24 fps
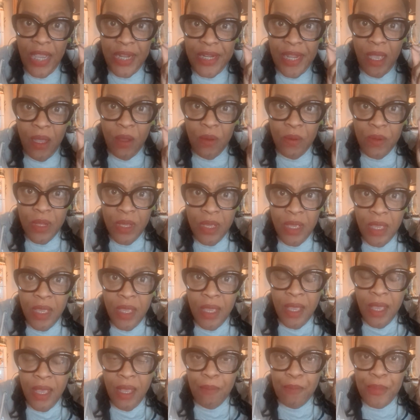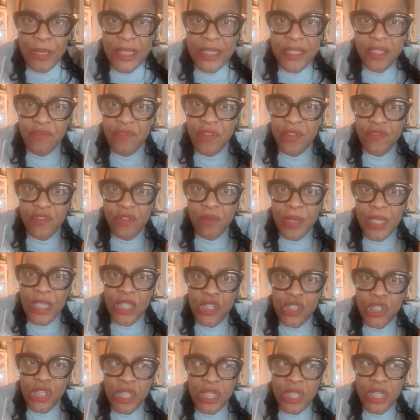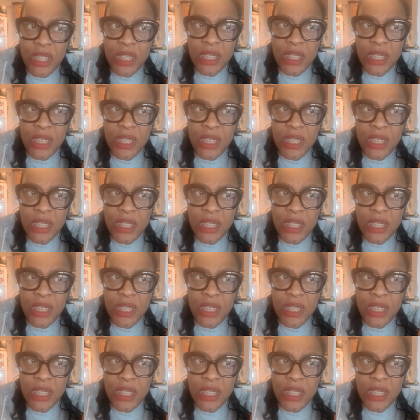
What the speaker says: out a piece of information